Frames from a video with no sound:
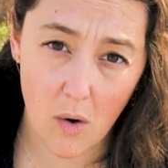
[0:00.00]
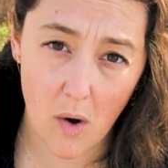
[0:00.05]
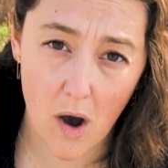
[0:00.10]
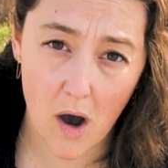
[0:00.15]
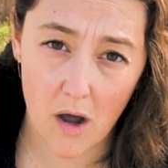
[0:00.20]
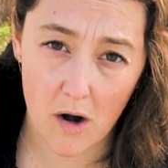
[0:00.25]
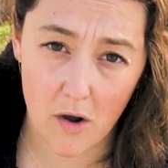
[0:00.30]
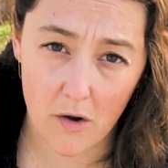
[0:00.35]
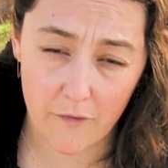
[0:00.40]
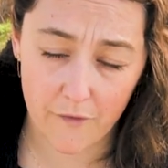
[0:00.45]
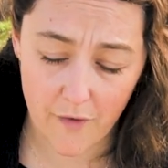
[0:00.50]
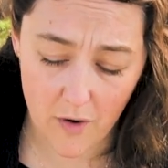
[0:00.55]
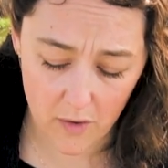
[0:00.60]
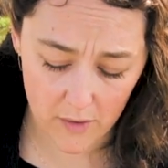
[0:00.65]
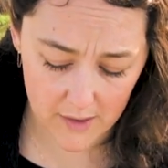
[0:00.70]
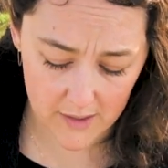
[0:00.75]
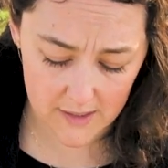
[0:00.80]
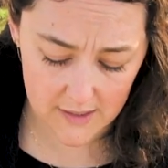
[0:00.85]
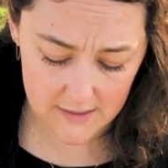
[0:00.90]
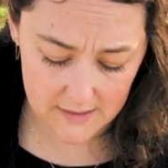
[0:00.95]

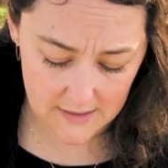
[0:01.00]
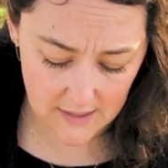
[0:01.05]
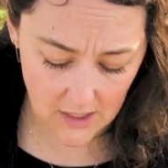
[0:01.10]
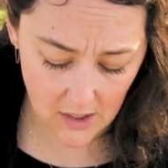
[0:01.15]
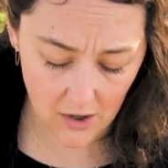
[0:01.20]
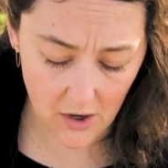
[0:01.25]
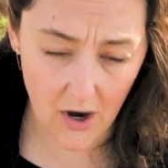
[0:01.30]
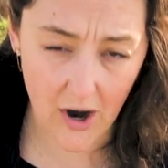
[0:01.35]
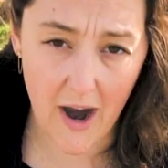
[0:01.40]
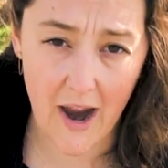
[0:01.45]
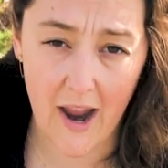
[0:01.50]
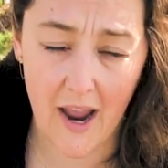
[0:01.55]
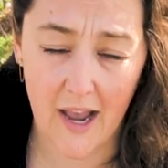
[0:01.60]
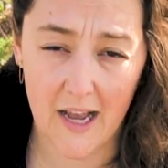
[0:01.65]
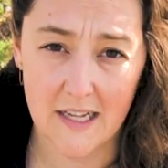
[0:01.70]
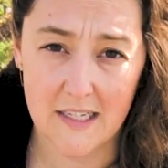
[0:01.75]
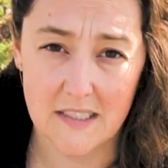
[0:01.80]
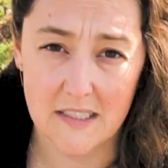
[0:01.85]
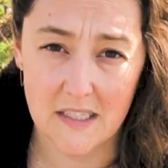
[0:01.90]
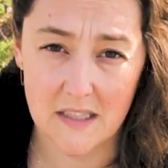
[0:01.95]
autofocus here
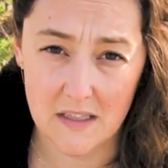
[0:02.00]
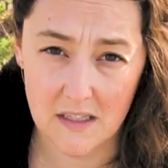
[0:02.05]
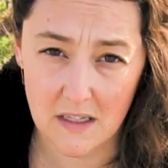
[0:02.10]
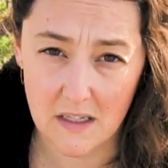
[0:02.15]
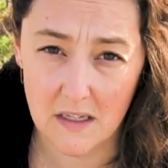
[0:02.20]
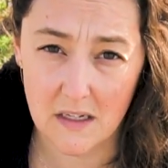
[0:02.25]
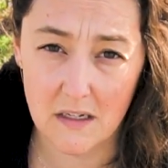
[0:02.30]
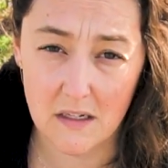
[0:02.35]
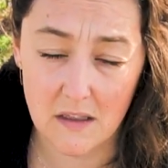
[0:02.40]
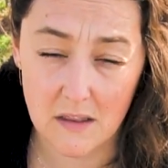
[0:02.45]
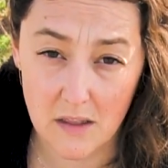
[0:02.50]
and the,